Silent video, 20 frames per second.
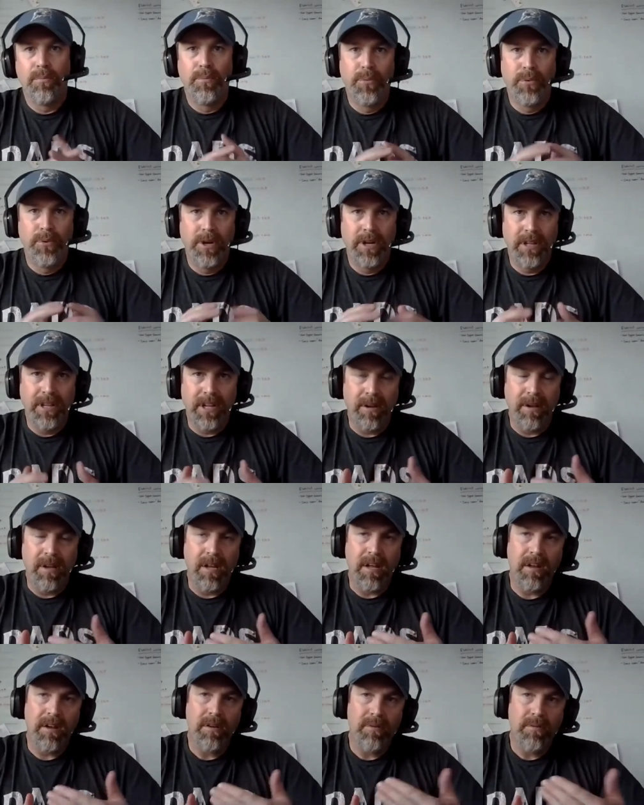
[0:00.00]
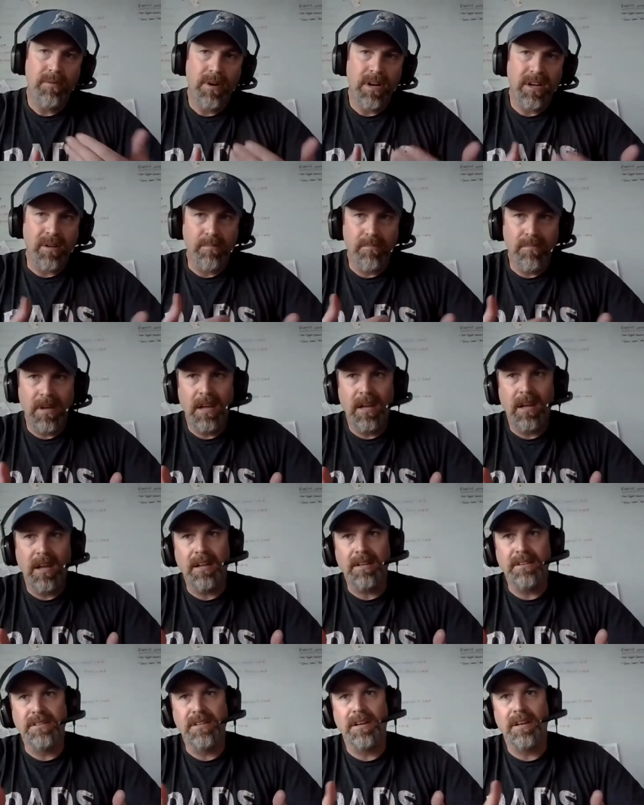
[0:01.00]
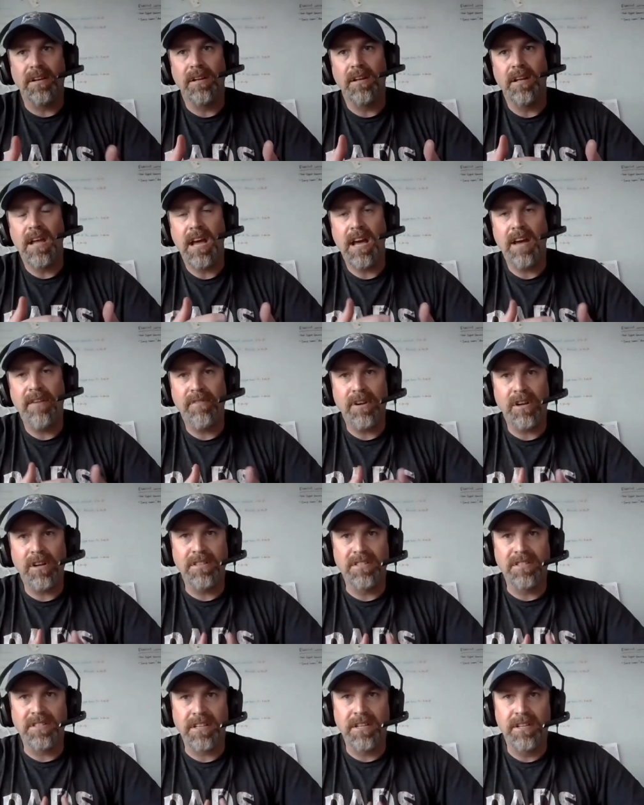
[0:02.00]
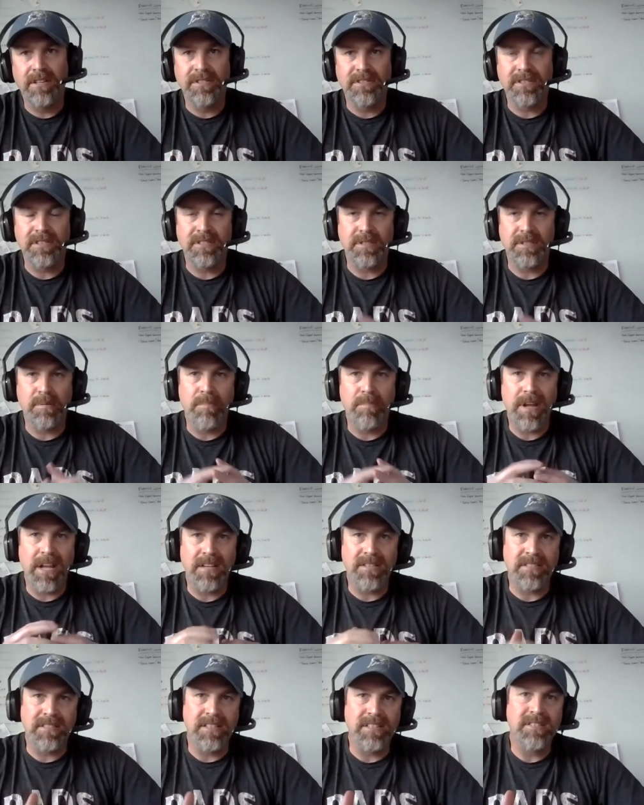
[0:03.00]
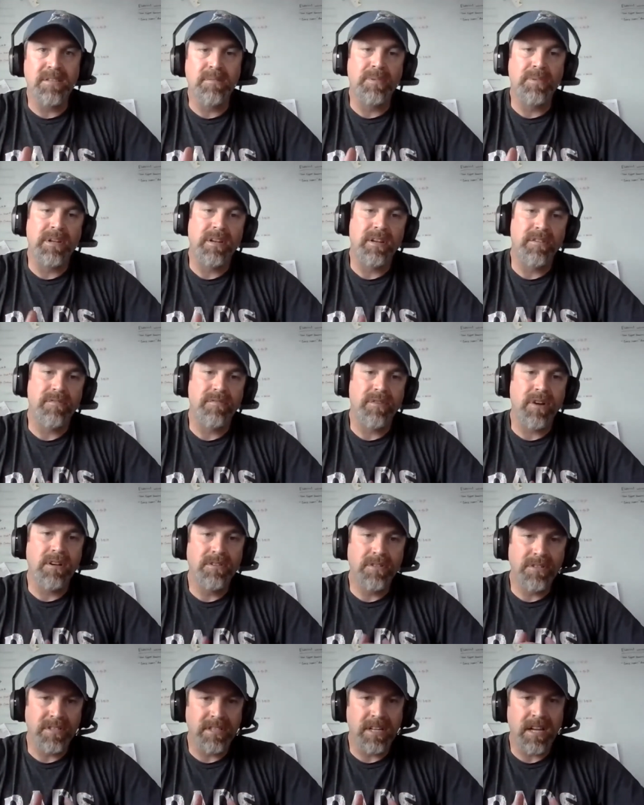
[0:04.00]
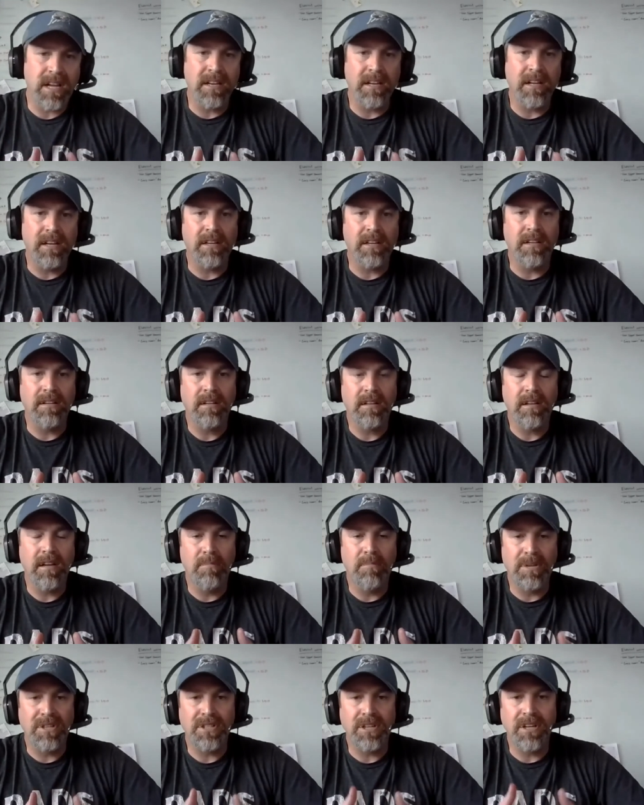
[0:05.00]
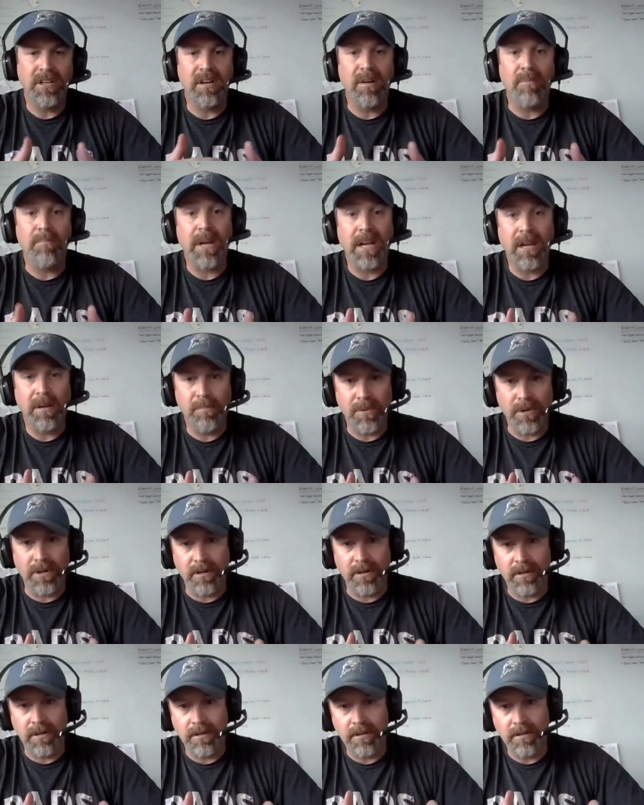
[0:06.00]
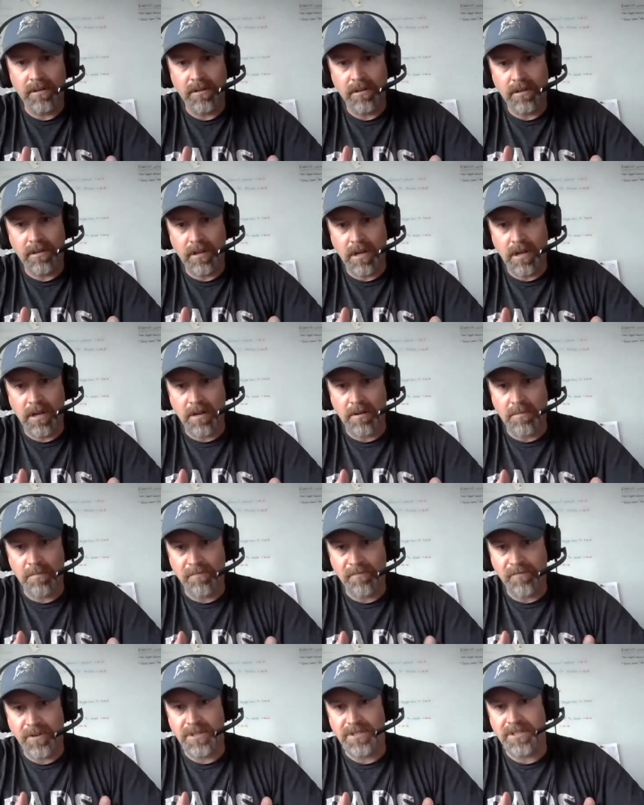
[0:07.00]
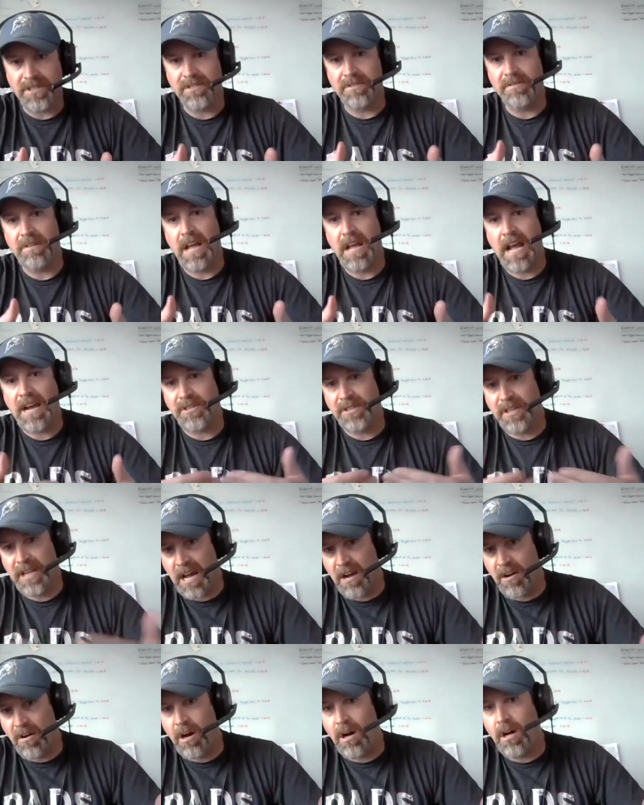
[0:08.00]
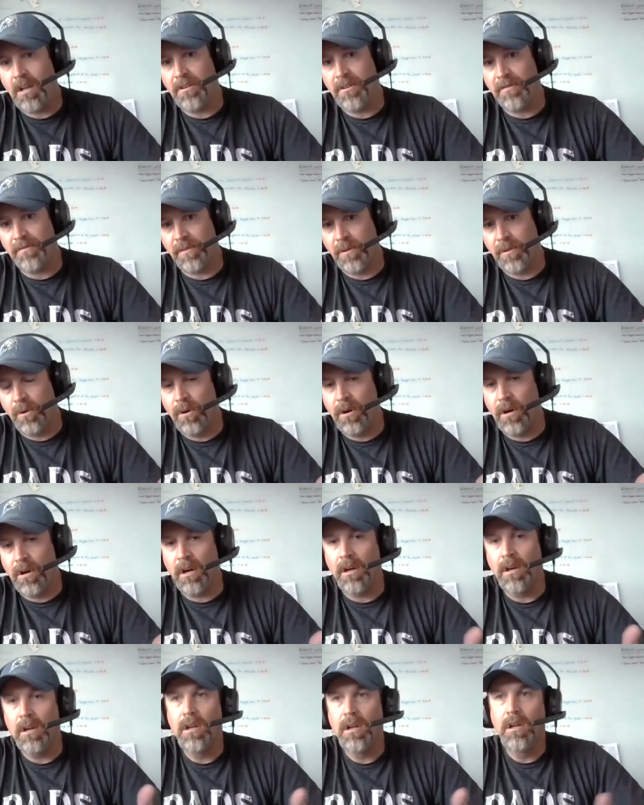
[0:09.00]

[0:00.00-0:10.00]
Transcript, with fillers: really recommend having good skills is the base discipline of understanding a machine on paper um, versus actually out on the floor